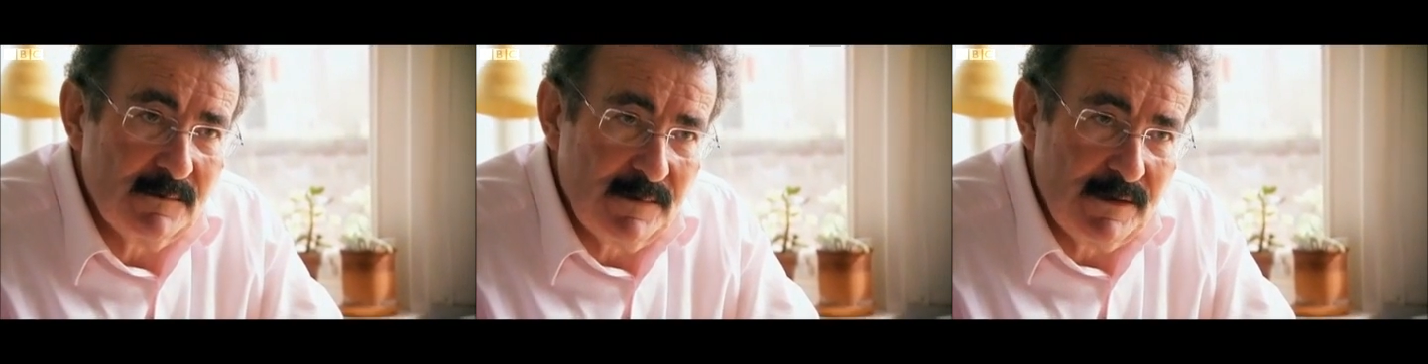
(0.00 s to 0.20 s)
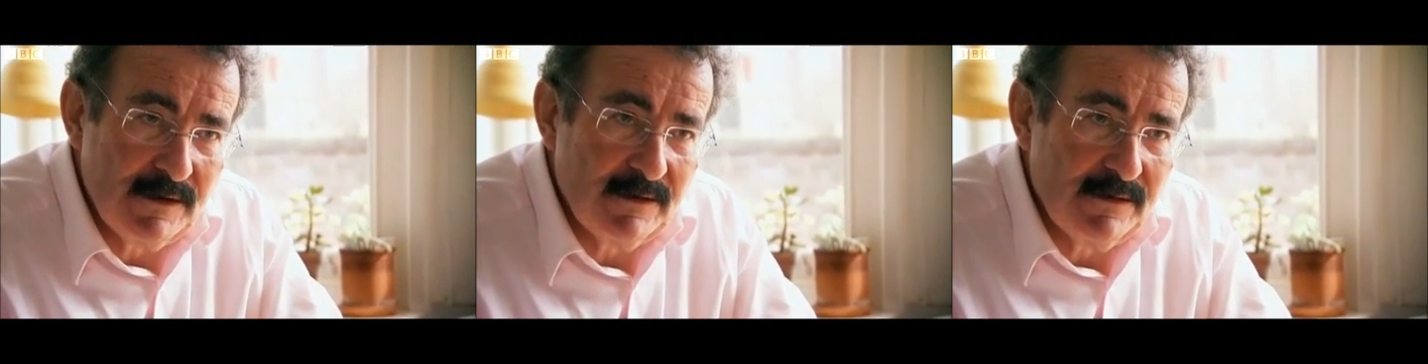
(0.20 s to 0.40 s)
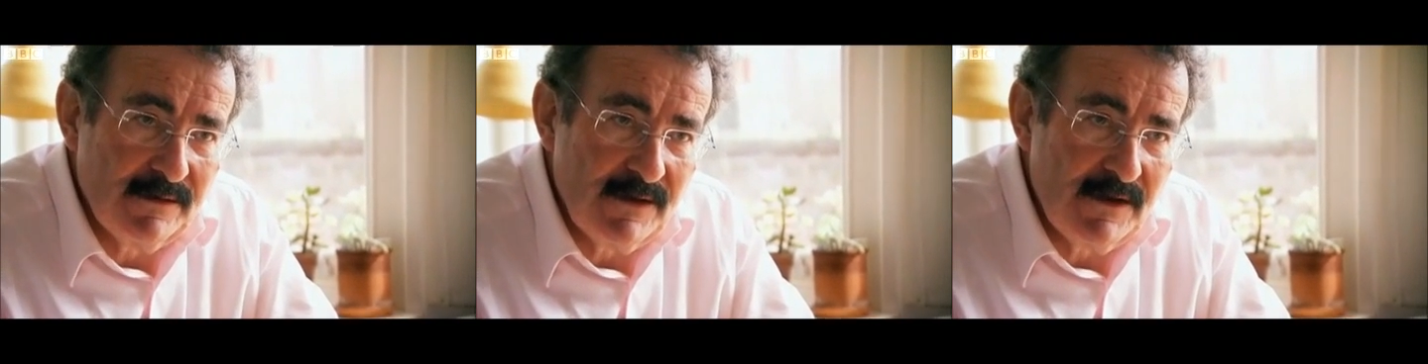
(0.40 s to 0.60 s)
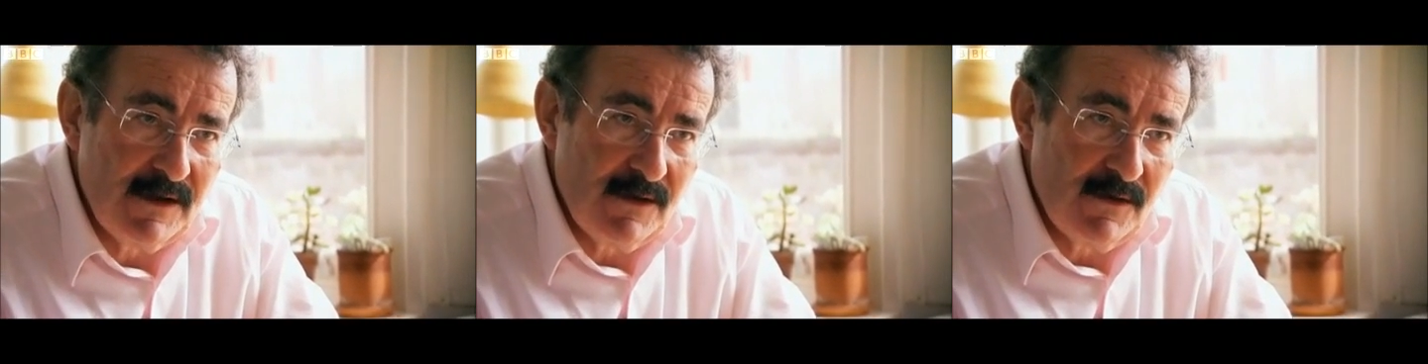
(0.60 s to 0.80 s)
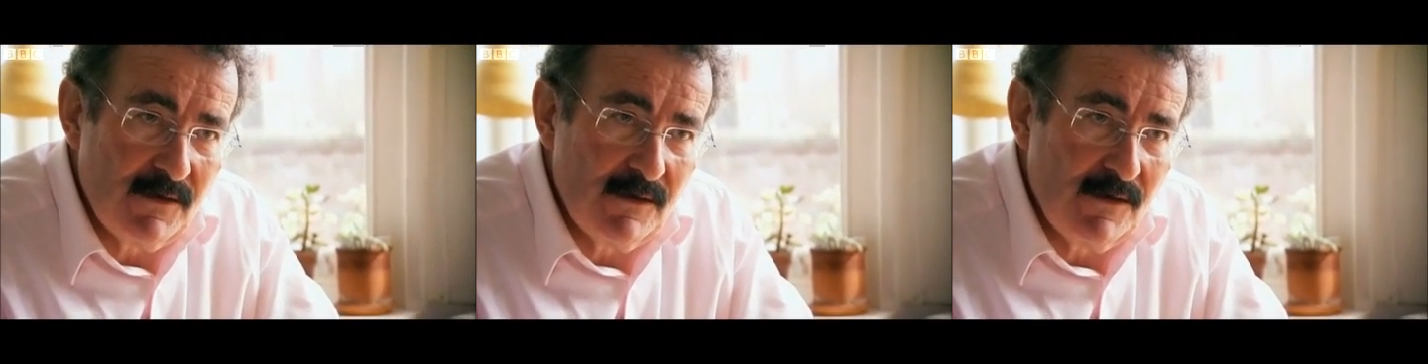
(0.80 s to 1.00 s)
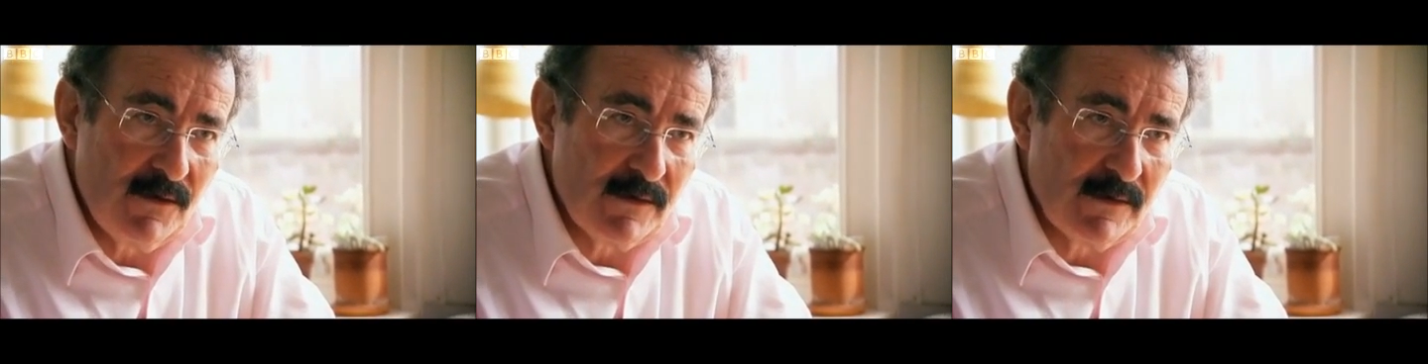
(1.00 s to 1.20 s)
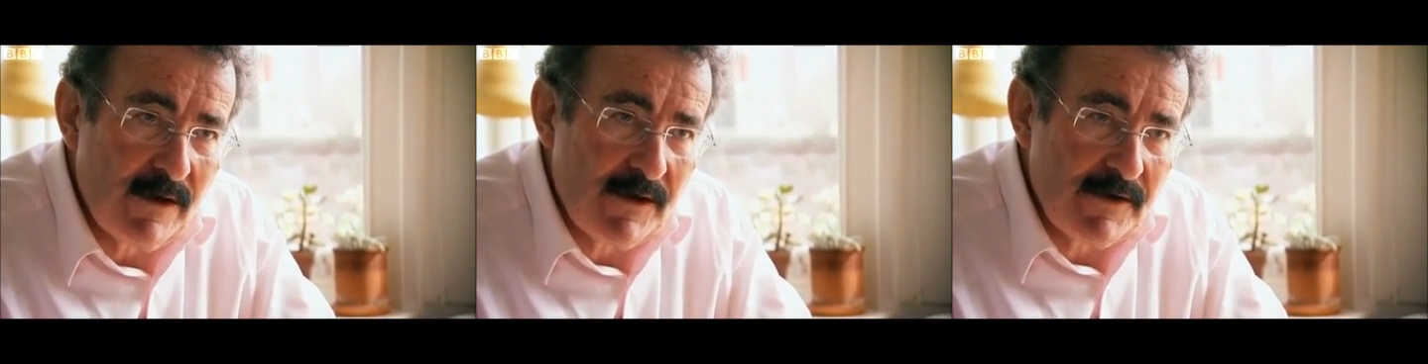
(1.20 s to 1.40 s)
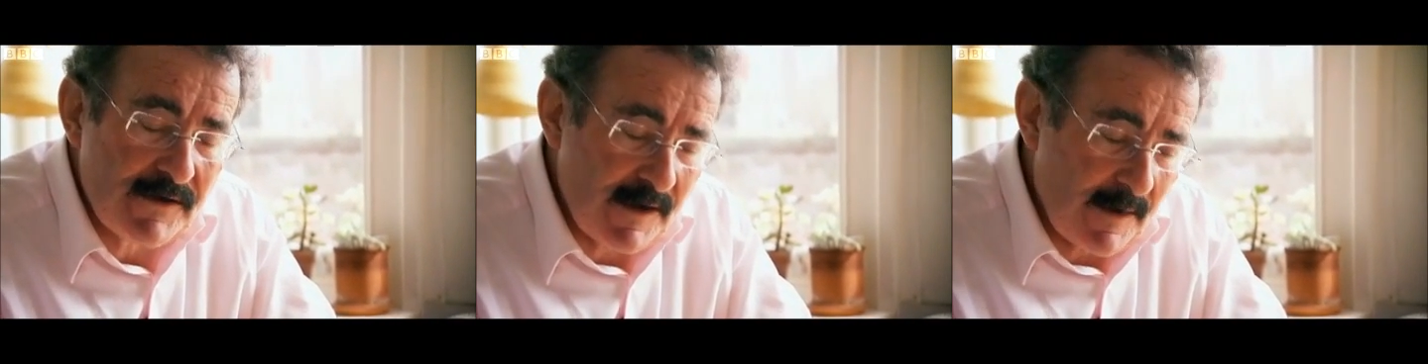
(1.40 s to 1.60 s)
pill, the oral
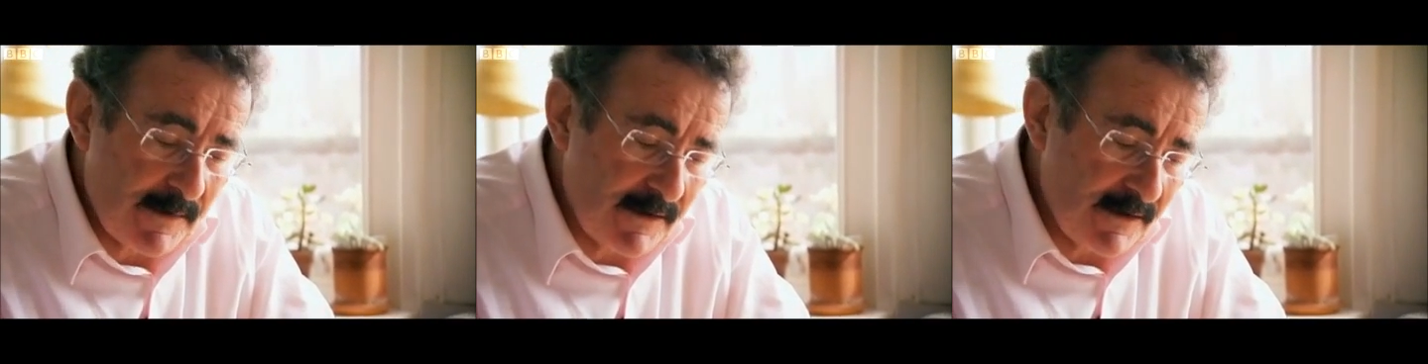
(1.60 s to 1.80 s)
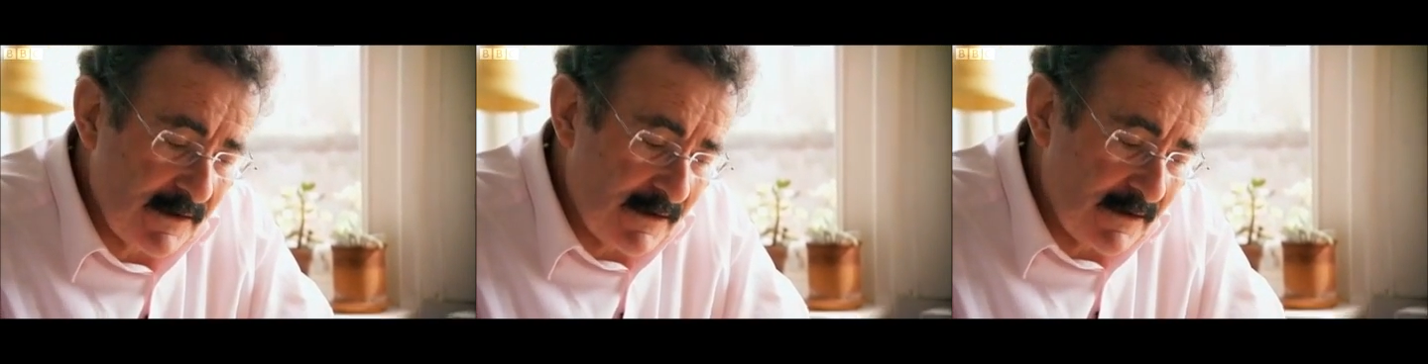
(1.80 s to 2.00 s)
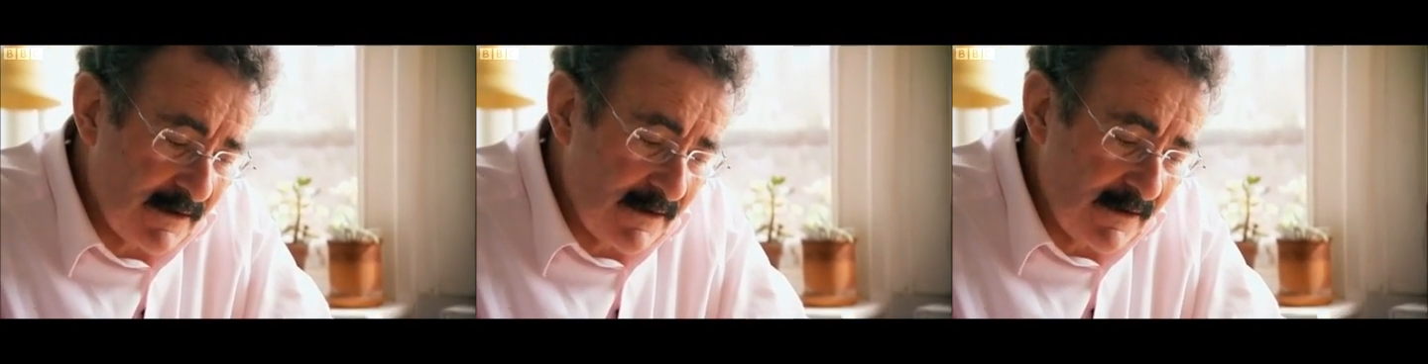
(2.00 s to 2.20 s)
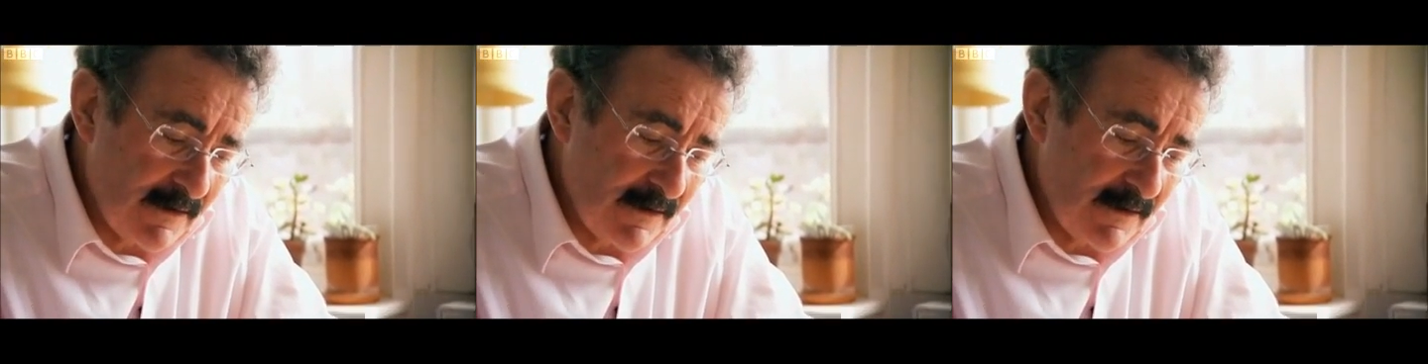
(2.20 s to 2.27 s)
contraception that,